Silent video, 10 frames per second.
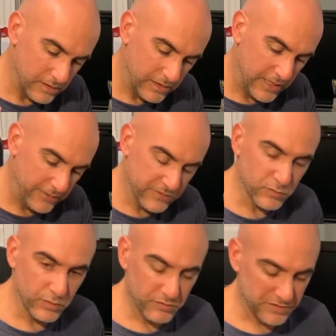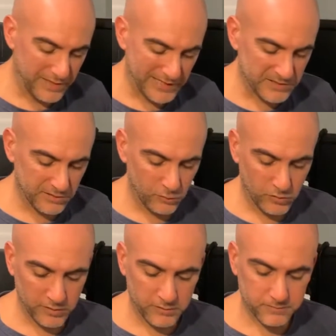And this one was an excellent
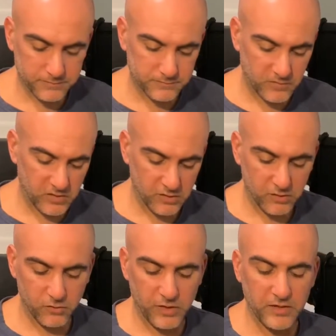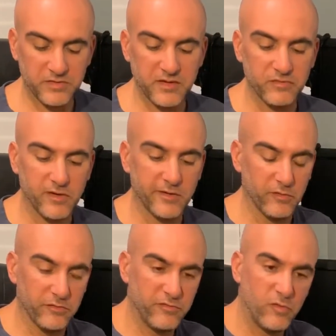one. Grand Theft
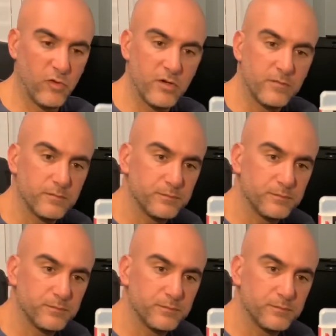Auto 4.